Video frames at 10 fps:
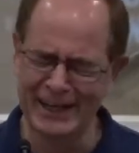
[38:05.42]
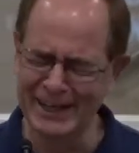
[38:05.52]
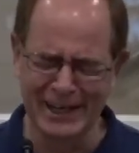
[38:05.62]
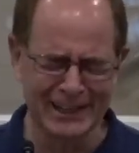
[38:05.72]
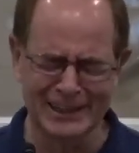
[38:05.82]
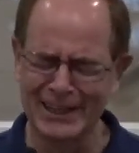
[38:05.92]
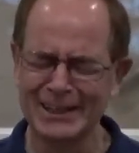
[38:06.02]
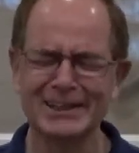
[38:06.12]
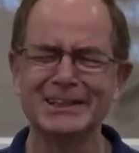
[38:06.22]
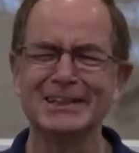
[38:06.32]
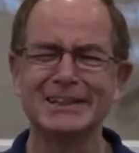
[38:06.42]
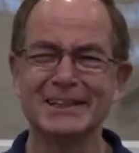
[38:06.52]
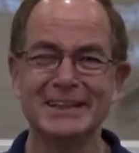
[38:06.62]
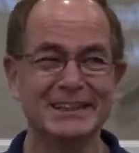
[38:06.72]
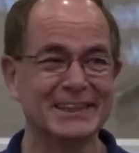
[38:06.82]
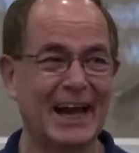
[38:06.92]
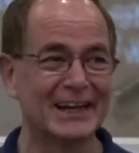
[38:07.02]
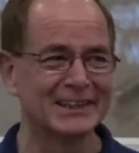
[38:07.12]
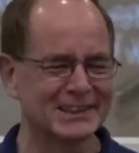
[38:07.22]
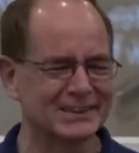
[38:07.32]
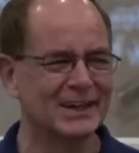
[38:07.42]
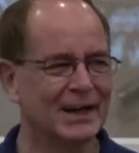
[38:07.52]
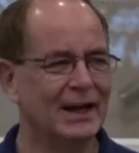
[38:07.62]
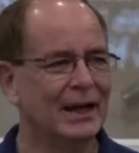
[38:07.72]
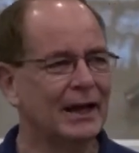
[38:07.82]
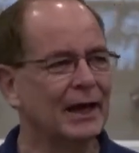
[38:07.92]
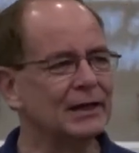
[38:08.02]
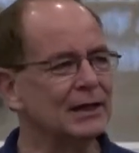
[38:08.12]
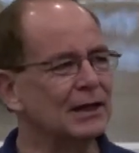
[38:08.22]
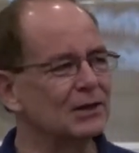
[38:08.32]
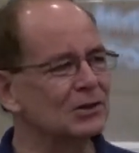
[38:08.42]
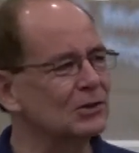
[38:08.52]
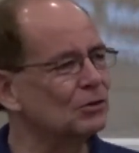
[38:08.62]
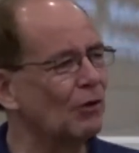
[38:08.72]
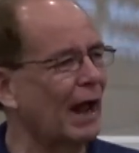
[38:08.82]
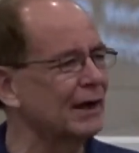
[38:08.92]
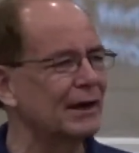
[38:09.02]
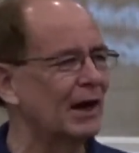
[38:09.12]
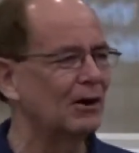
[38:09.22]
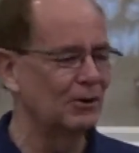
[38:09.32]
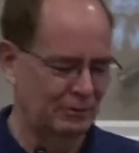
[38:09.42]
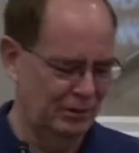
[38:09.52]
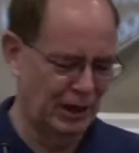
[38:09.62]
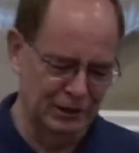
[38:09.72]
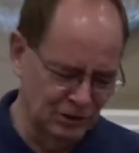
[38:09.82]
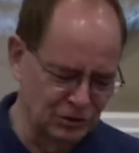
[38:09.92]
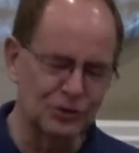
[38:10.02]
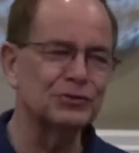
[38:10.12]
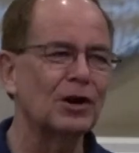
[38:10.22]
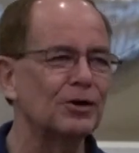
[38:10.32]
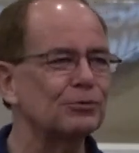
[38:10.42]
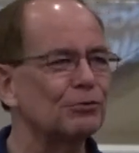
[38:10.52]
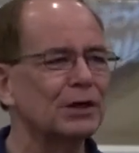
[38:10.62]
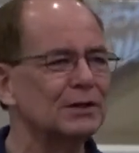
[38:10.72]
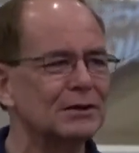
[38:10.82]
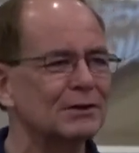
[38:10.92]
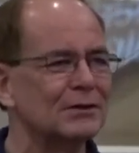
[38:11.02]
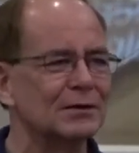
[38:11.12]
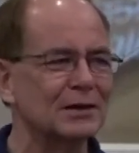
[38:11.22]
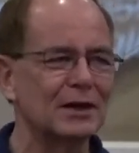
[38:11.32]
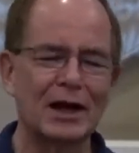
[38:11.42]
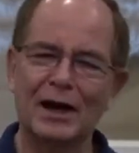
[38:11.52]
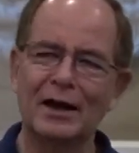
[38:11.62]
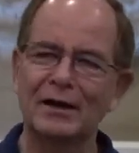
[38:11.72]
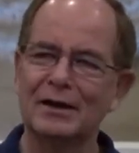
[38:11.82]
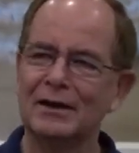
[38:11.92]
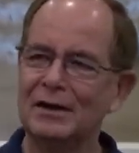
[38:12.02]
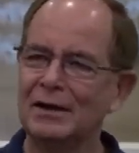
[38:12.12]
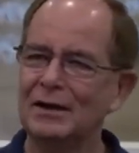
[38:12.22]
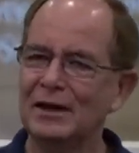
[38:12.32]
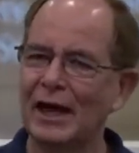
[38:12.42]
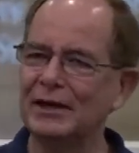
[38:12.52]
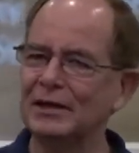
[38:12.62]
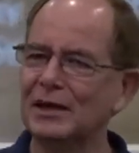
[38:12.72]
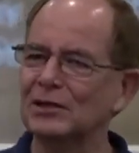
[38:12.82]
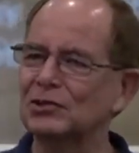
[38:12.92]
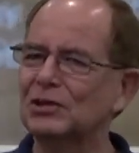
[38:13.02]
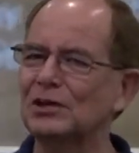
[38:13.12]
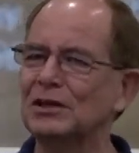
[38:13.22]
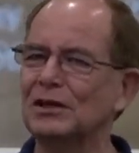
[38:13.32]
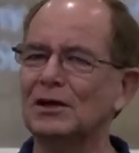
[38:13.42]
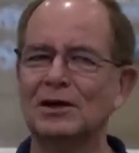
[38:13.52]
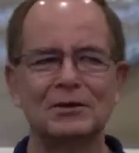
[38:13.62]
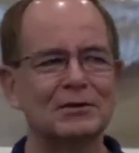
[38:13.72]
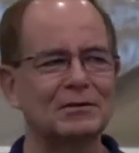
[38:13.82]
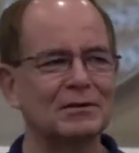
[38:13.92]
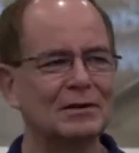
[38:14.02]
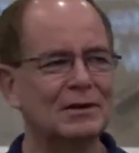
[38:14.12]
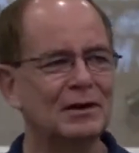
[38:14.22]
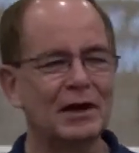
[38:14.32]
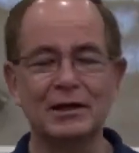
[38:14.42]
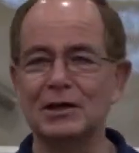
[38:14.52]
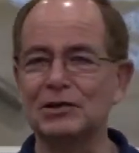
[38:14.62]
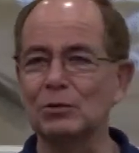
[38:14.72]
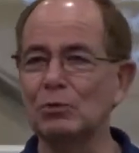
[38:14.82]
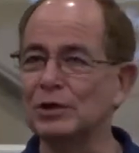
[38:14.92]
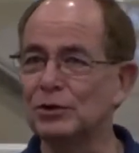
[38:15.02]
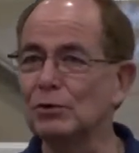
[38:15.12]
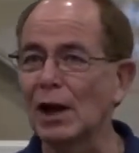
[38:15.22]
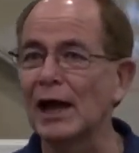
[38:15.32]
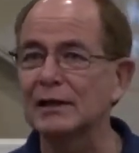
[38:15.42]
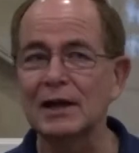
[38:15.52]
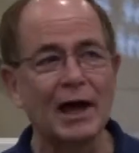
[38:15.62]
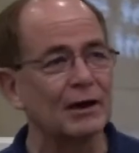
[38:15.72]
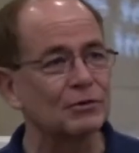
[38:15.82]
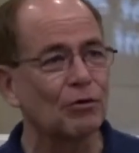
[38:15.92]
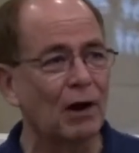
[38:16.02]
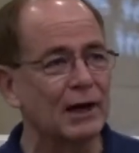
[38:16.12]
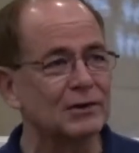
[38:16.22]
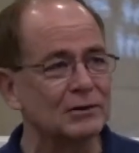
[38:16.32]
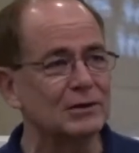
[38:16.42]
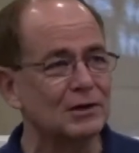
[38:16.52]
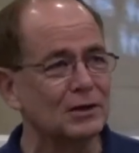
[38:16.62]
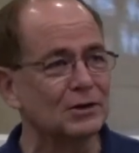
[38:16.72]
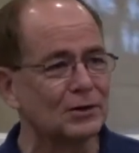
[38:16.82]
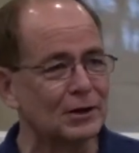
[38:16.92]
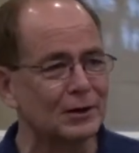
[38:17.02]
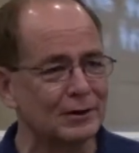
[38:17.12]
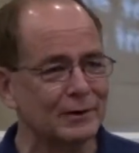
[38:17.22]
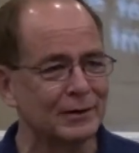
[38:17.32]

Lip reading: I thought, this is a disaster. And he gets the tract out, and he just starts reading it to the guy. And he gets to the end, and he said, would you like to ask Christ into your heart?